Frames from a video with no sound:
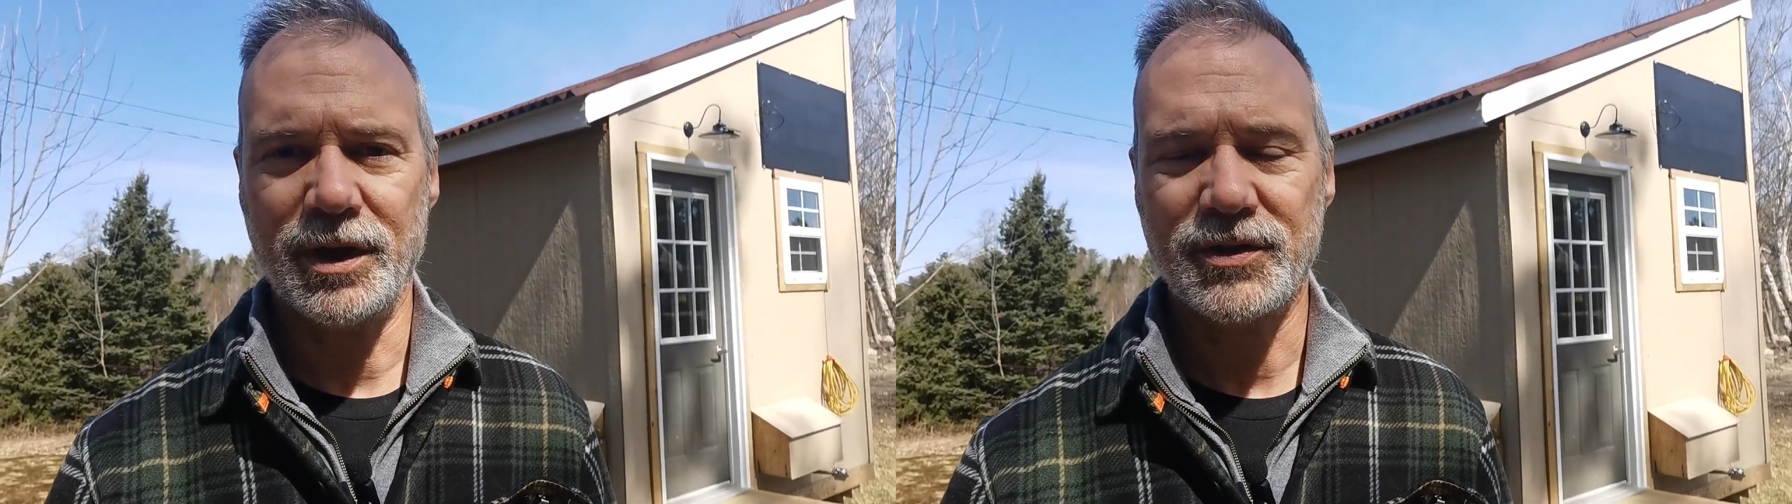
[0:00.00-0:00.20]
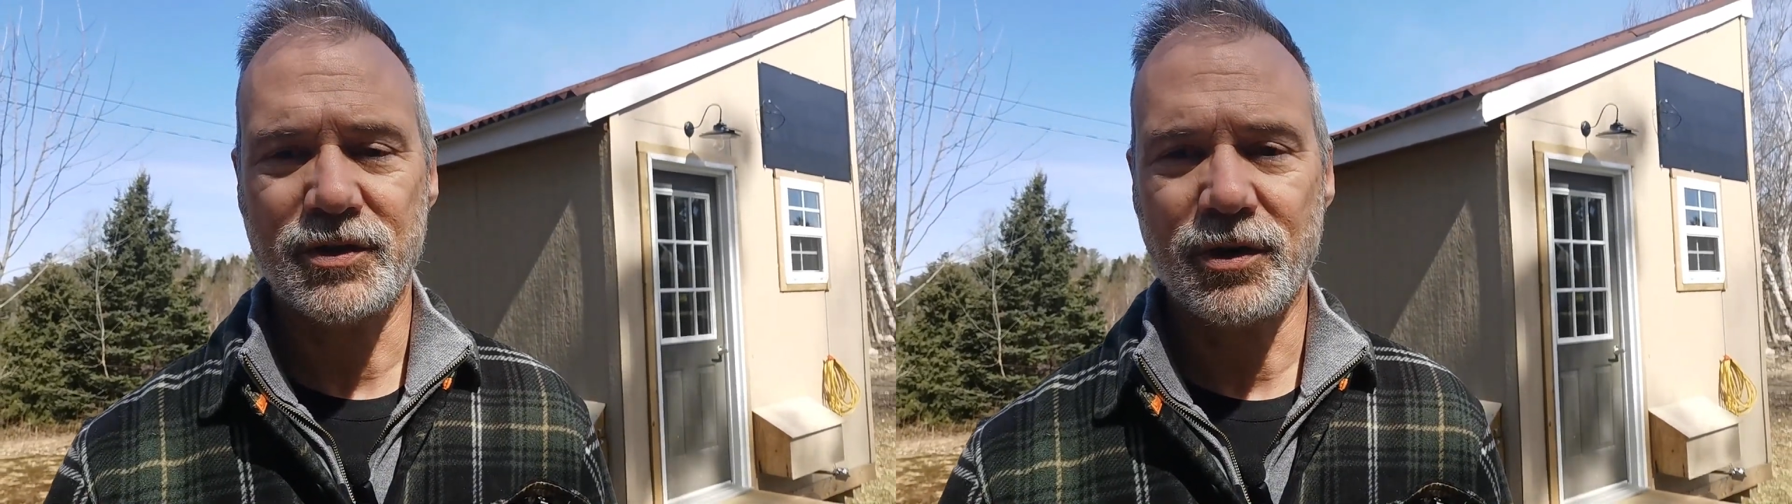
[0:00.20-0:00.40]

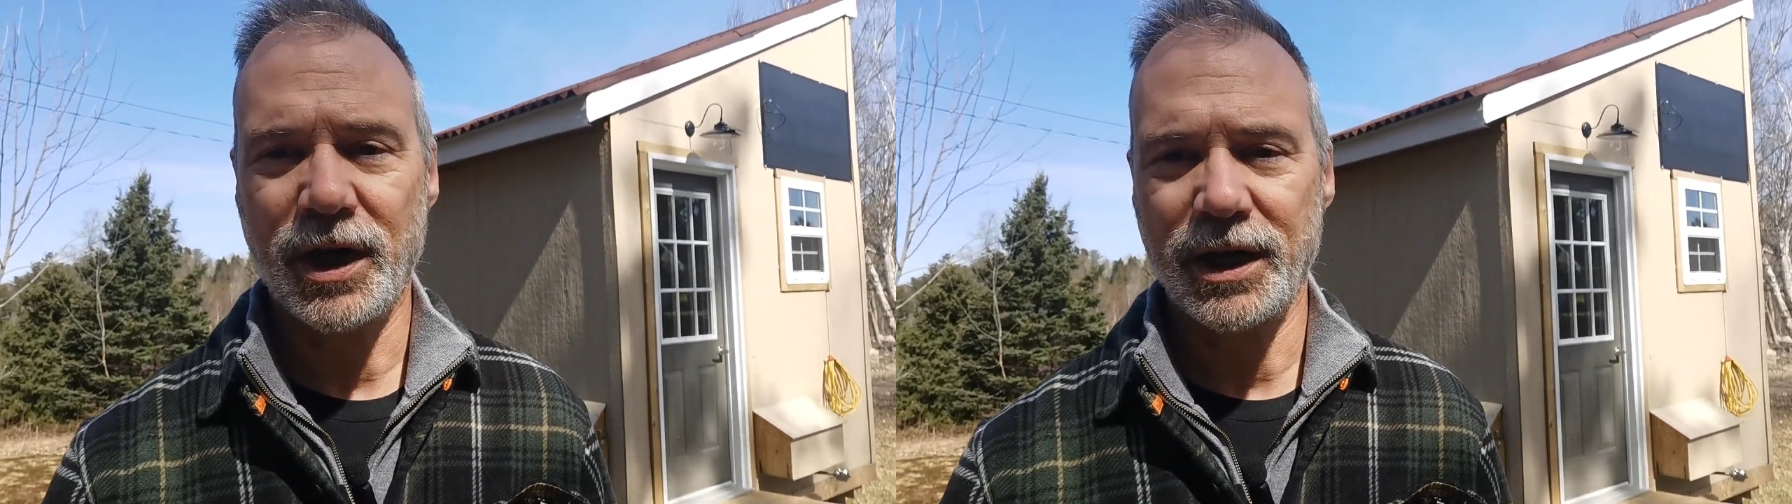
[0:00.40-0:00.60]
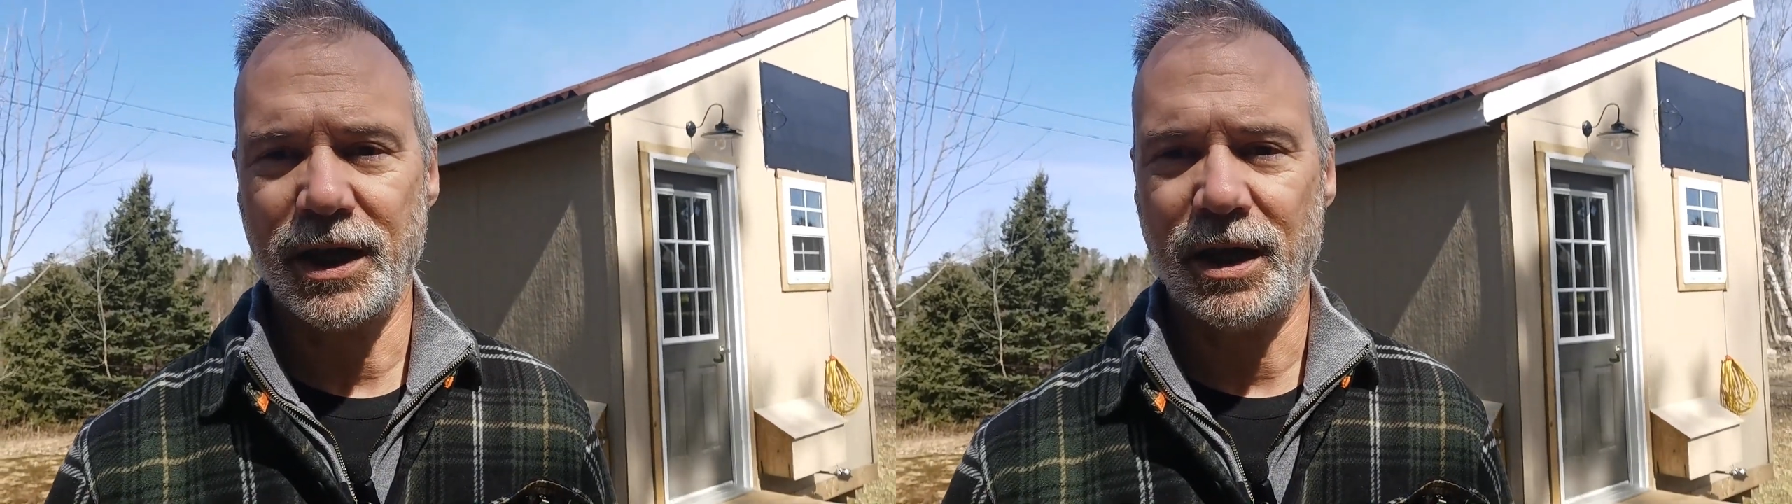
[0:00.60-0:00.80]
it's a
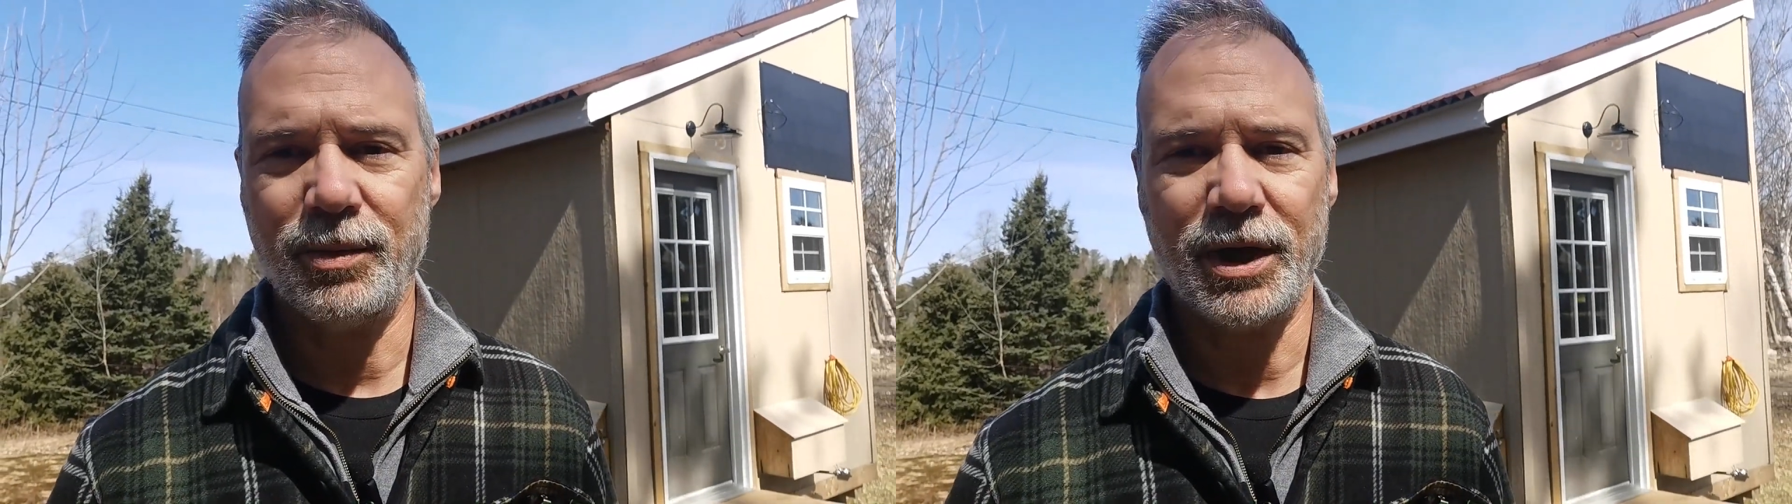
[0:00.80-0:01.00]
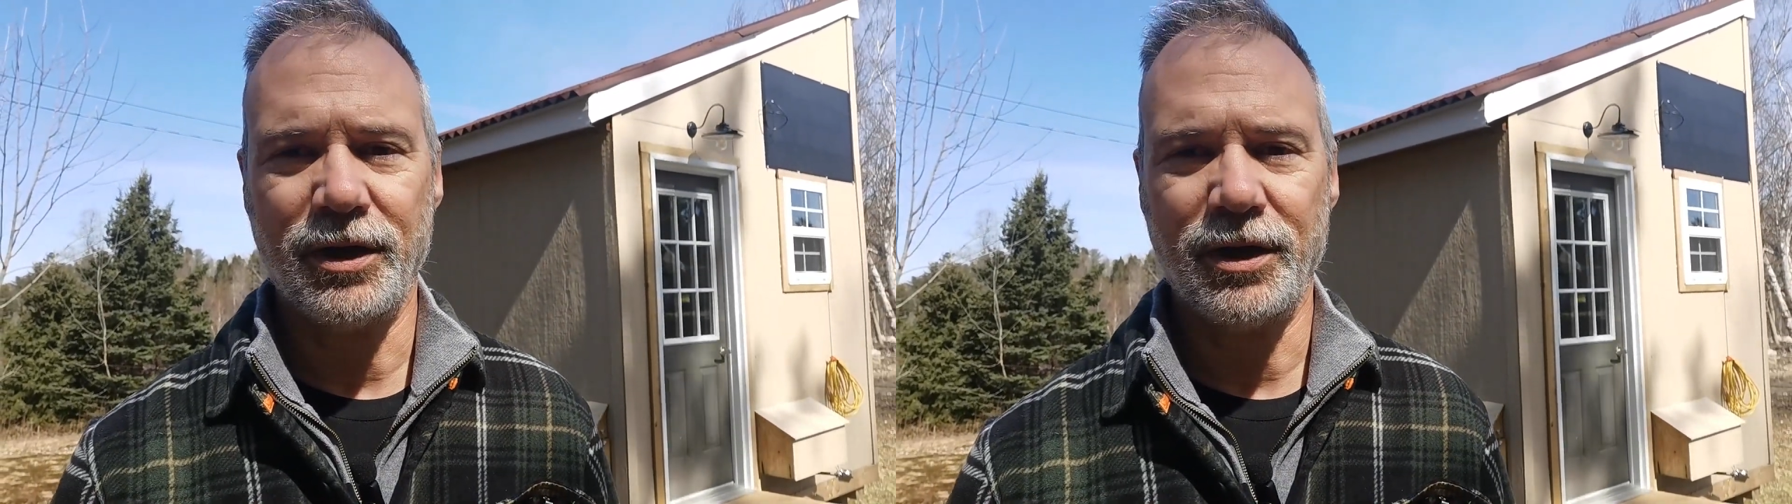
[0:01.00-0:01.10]
dry cabin.